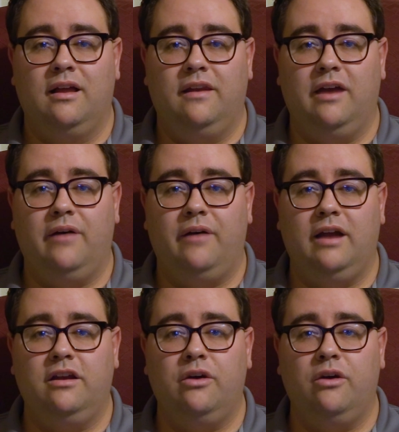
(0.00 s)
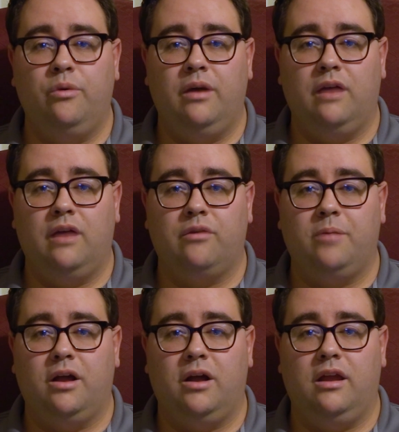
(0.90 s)
Now, I know
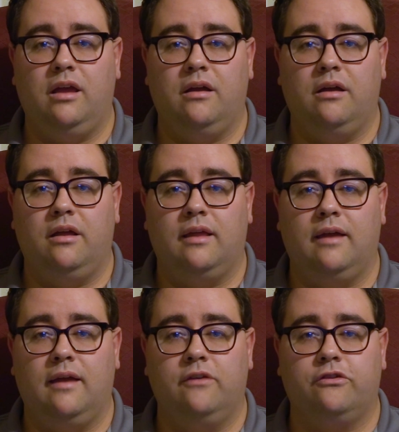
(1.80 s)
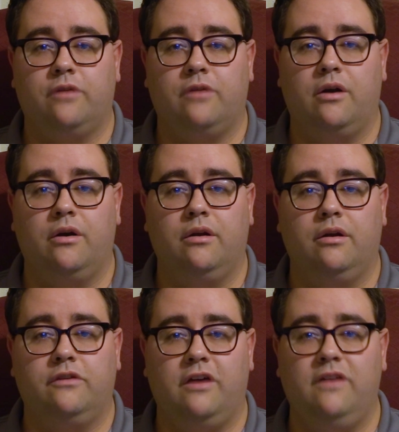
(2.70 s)
everybody has
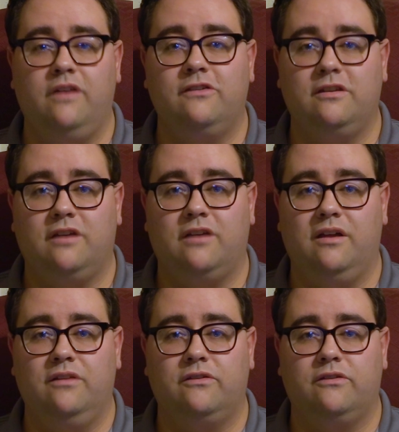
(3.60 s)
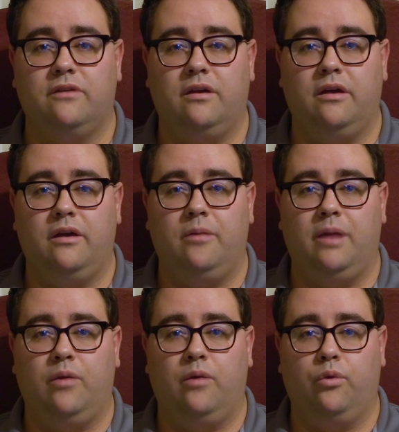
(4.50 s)
heard tons and tons
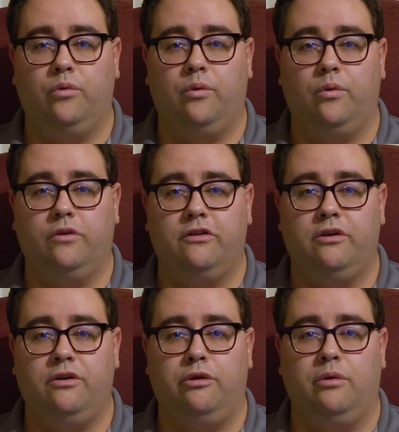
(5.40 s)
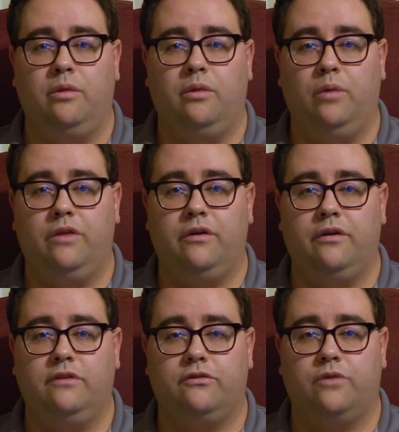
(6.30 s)
about World War II, whether
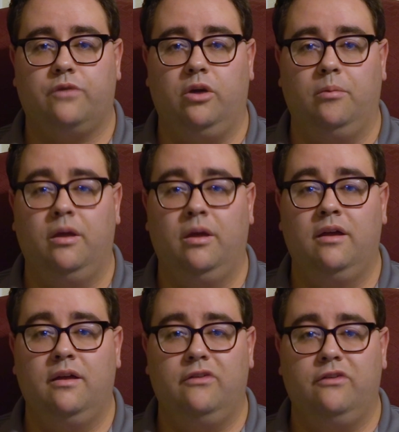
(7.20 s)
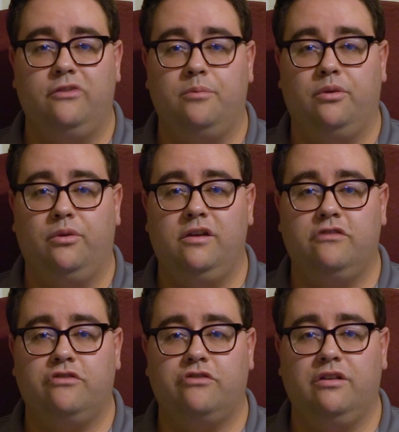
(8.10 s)
it's from simple
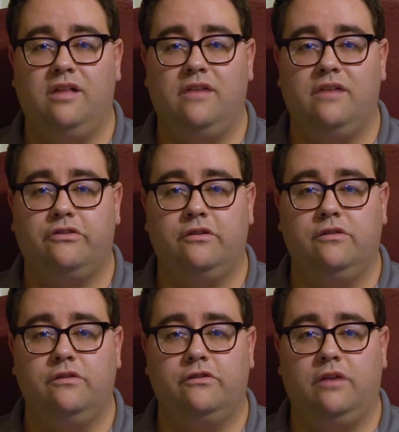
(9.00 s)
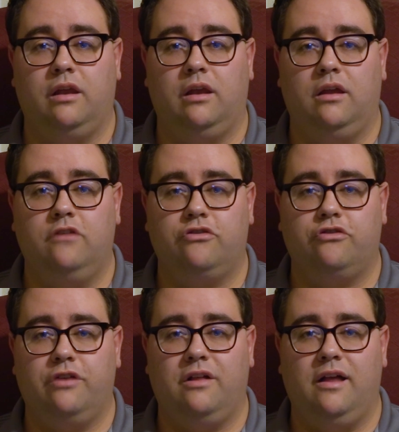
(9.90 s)
history lessons in
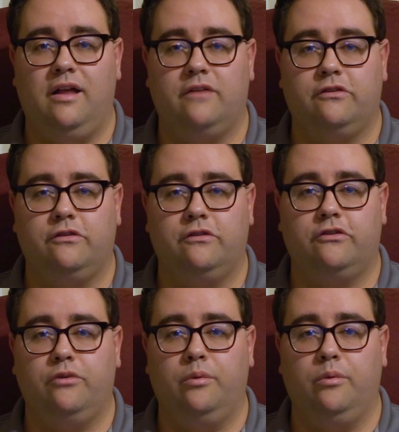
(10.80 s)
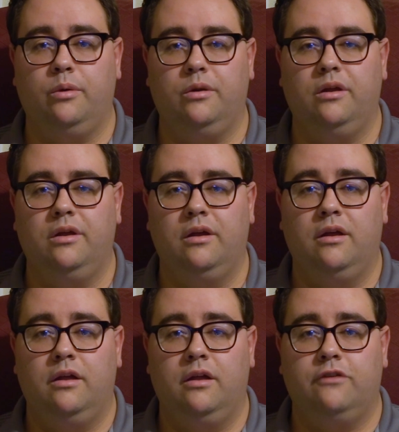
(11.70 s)
history class in school,
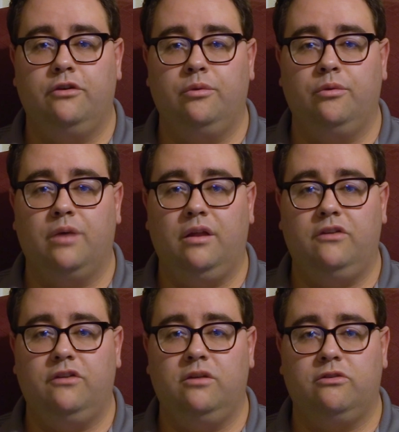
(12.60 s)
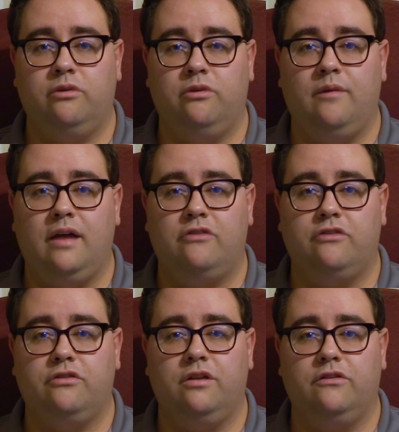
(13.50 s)
to relatives who have
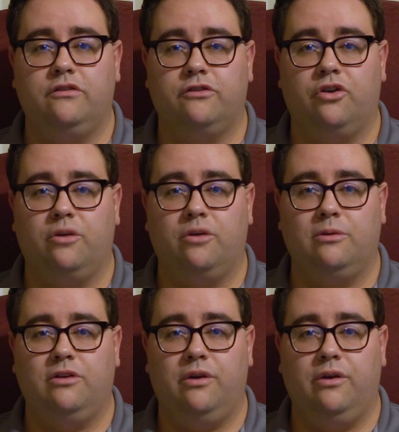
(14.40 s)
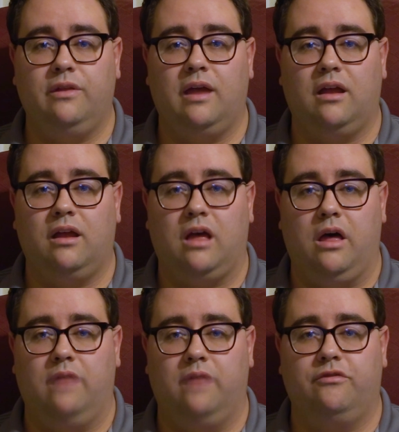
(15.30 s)
actually served during that
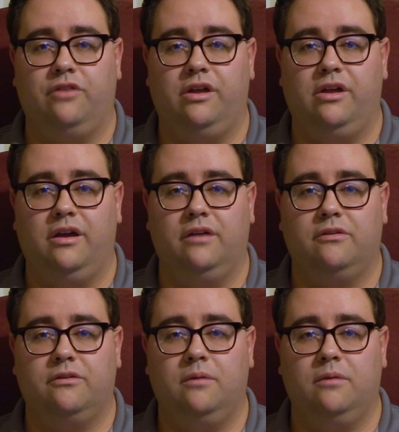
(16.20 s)
conflict.